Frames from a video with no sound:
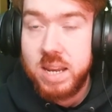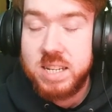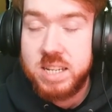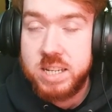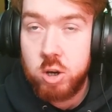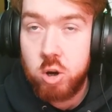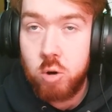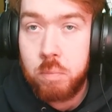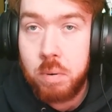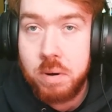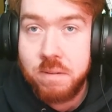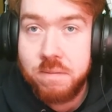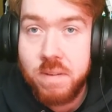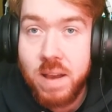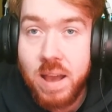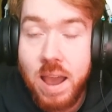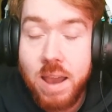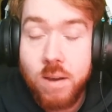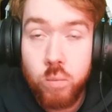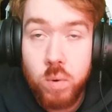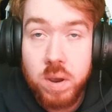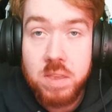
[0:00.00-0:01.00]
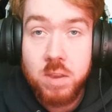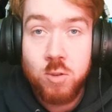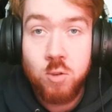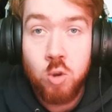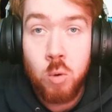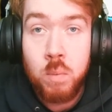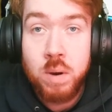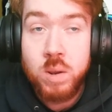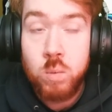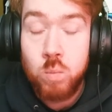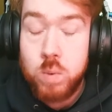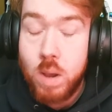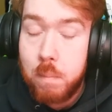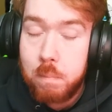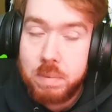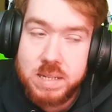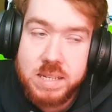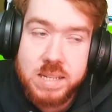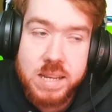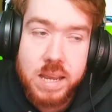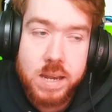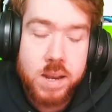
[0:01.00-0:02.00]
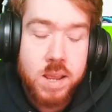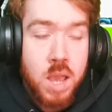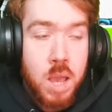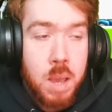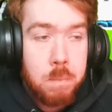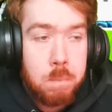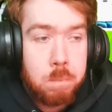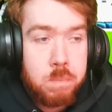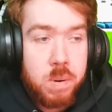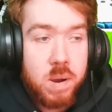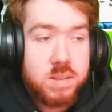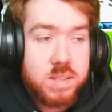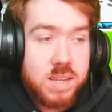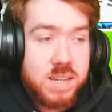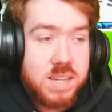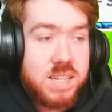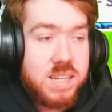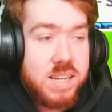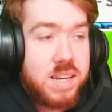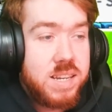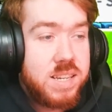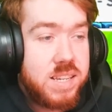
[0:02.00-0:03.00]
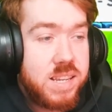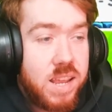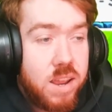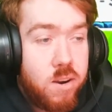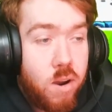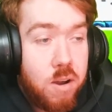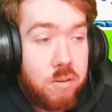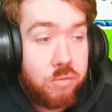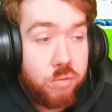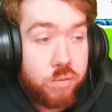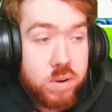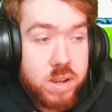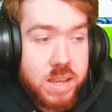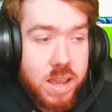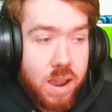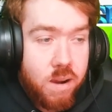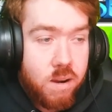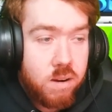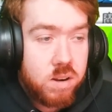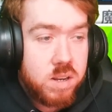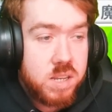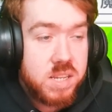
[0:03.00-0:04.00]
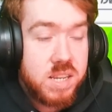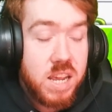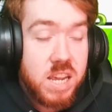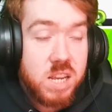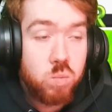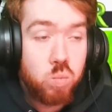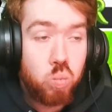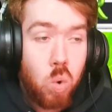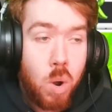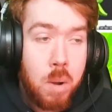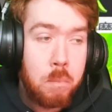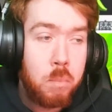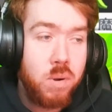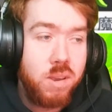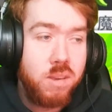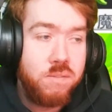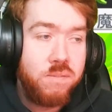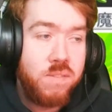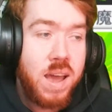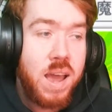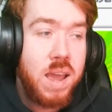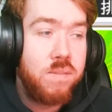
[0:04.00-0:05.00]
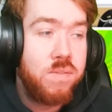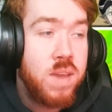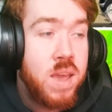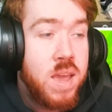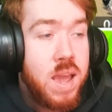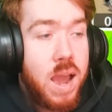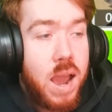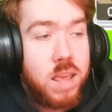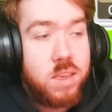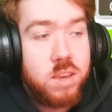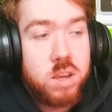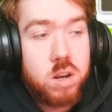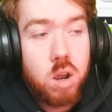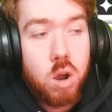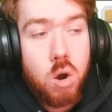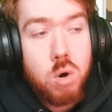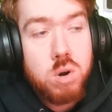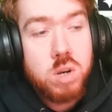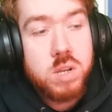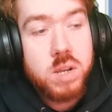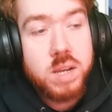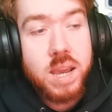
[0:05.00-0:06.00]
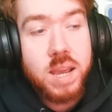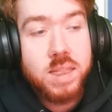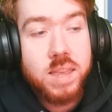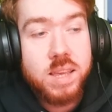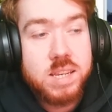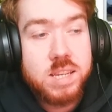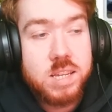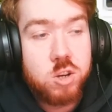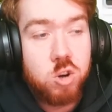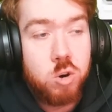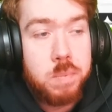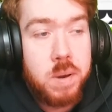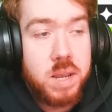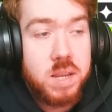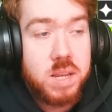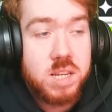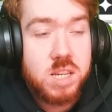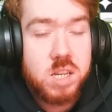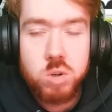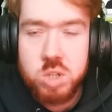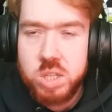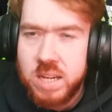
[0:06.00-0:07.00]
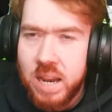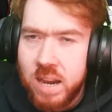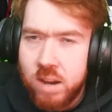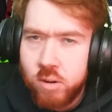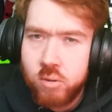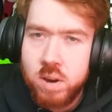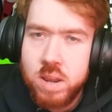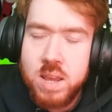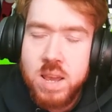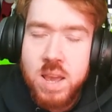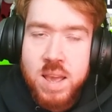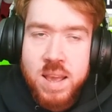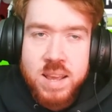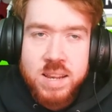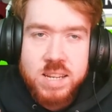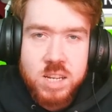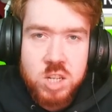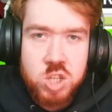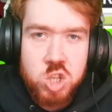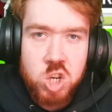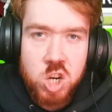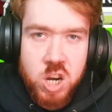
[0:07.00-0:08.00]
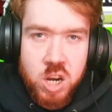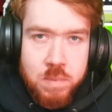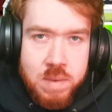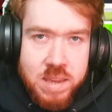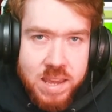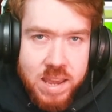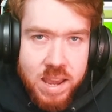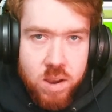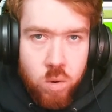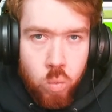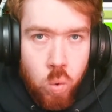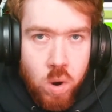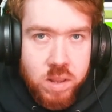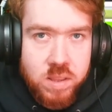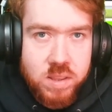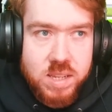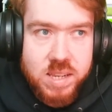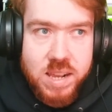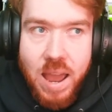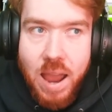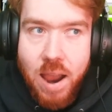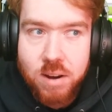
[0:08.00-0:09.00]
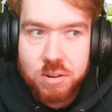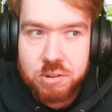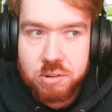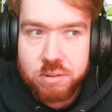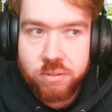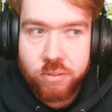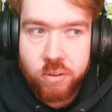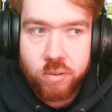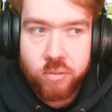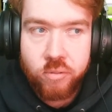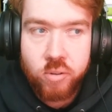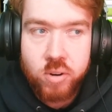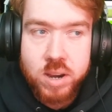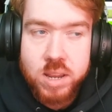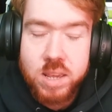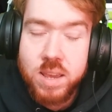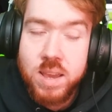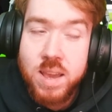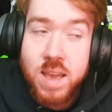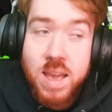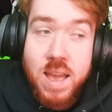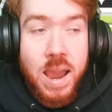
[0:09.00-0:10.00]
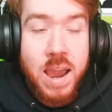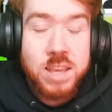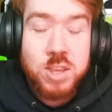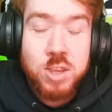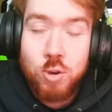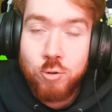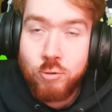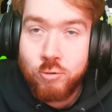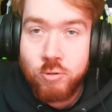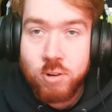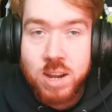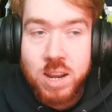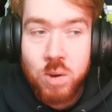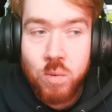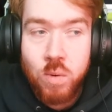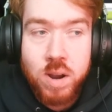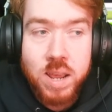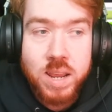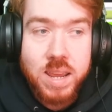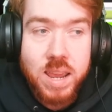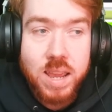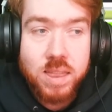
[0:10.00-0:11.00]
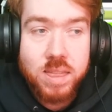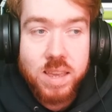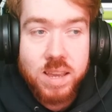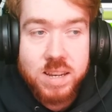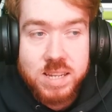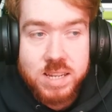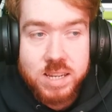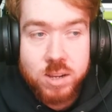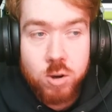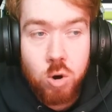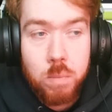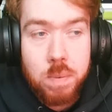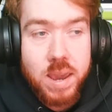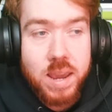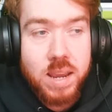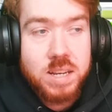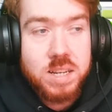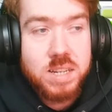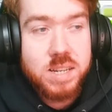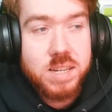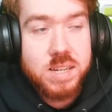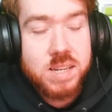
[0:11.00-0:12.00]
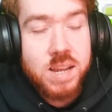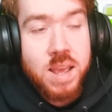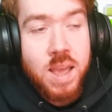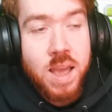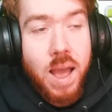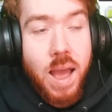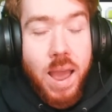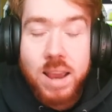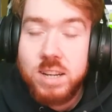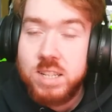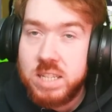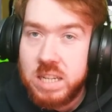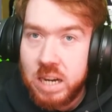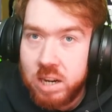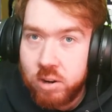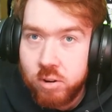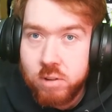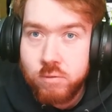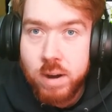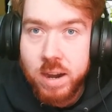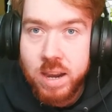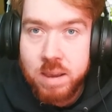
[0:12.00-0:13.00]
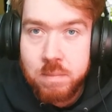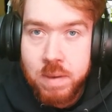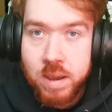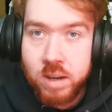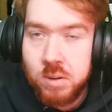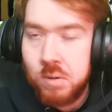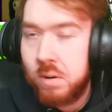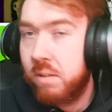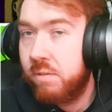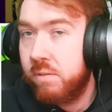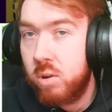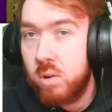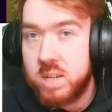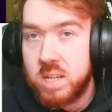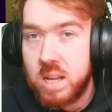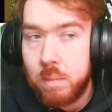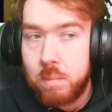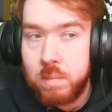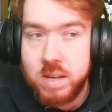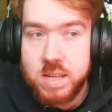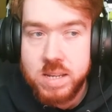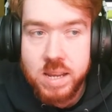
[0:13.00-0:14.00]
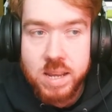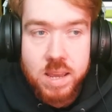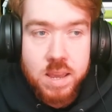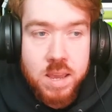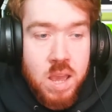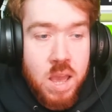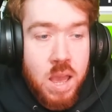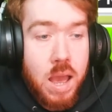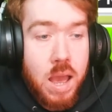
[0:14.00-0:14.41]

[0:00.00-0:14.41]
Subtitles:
It's 0.5 where they're normally 1%, but since there are 3 characters, it is 1.5, and you can also get their skill pages. So generally, since you're going to be getting one of these characters for free and you really want to get their skill pages, I generally recommend doing a few summons here.